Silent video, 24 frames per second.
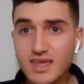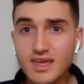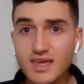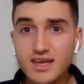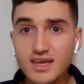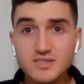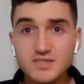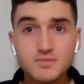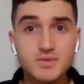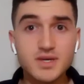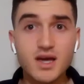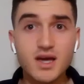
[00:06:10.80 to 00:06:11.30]

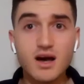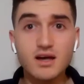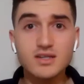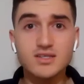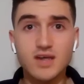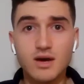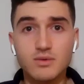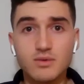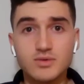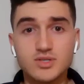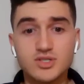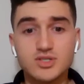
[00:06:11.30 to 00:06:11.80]
it's because
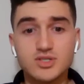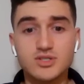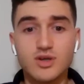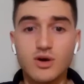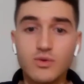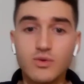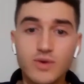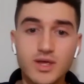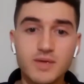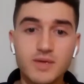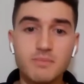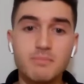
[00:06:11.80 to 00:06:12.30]
I was
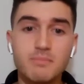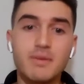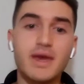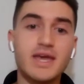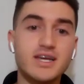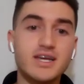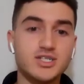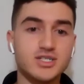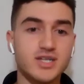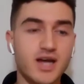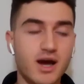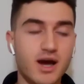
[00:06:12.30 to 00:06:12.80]
so
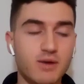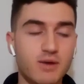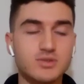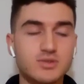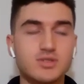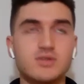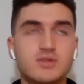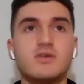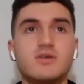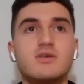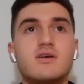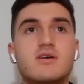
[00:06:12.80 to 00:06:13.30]
impatient. I was
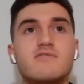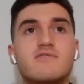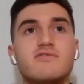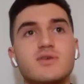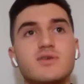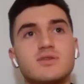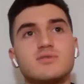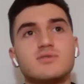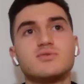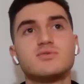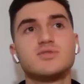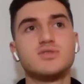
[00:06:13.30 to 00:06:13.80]
looking for
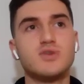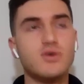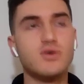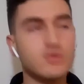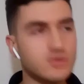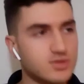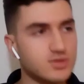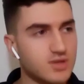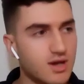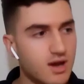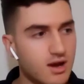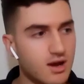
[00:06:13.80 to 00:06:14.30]
the
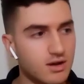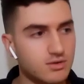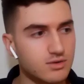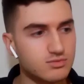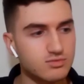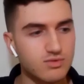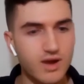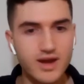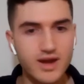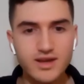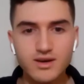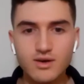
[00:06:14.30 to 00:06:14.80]
results
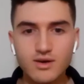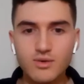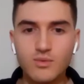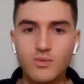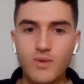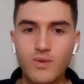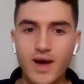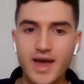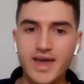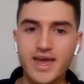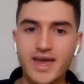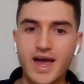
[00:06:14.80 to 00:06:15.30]
right
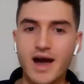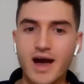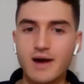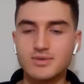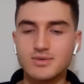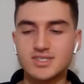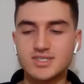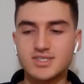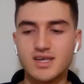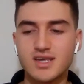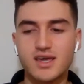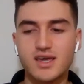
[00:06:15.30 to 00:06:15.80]
away. I
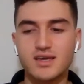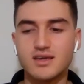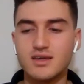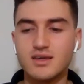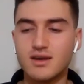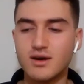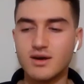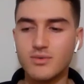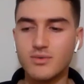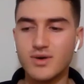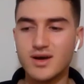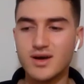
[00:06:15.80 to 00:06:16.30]
was saying, you
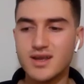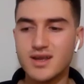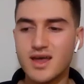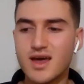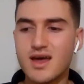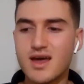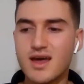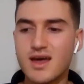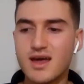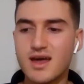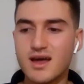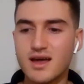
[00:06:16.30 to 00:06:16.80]
know what?
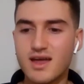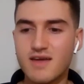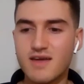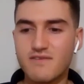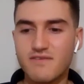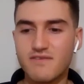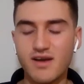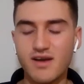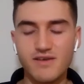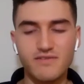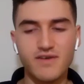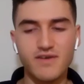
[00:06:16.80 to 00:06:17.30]
If
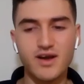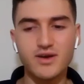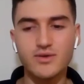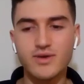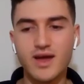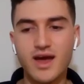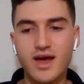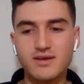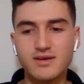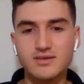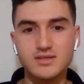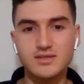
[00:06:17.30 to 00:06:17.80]
I don't
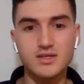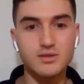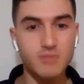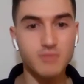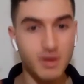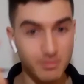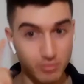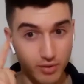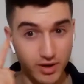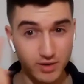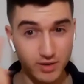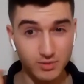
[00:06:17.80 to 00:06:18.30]
have, my
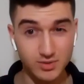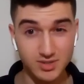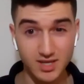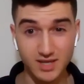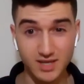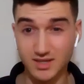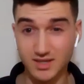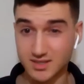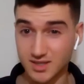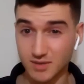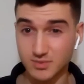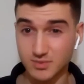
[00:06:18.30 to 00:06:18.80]
brain was
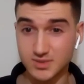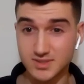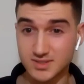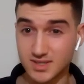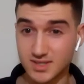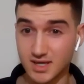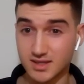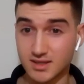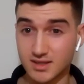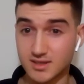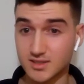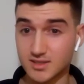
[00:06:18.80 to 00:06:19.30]
saying this. I wasn't
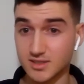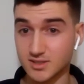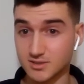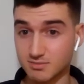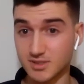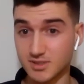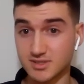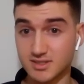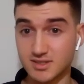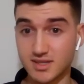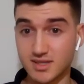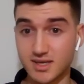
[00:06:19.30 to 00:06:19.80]
saying this
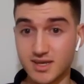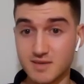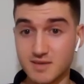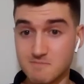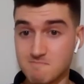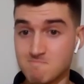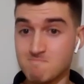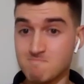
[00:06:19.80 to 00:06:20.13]
explicitly.